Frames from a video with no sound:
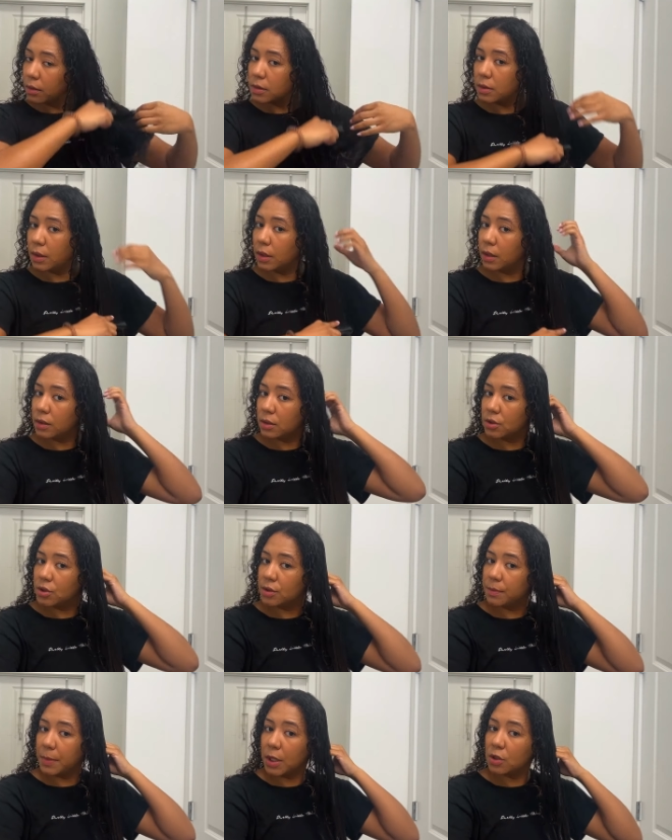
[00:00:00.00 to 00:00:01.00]
So I like to
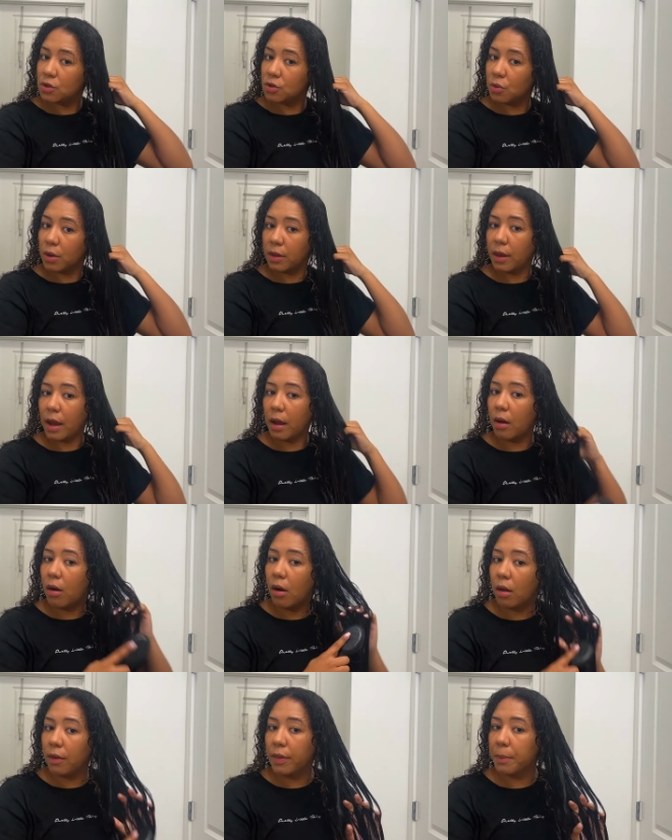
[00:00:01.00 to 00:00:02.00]
just make sure that
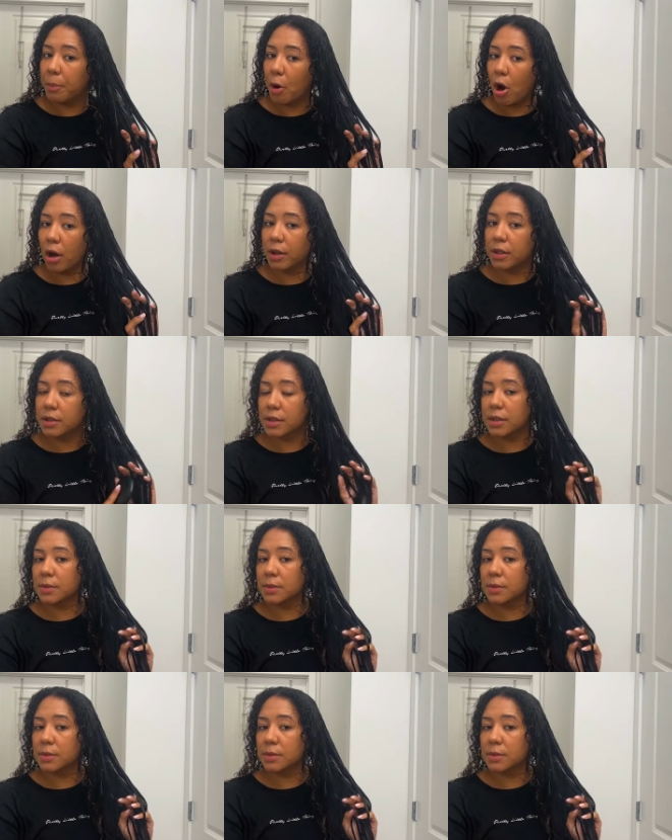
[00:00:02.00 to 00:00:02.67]
all the product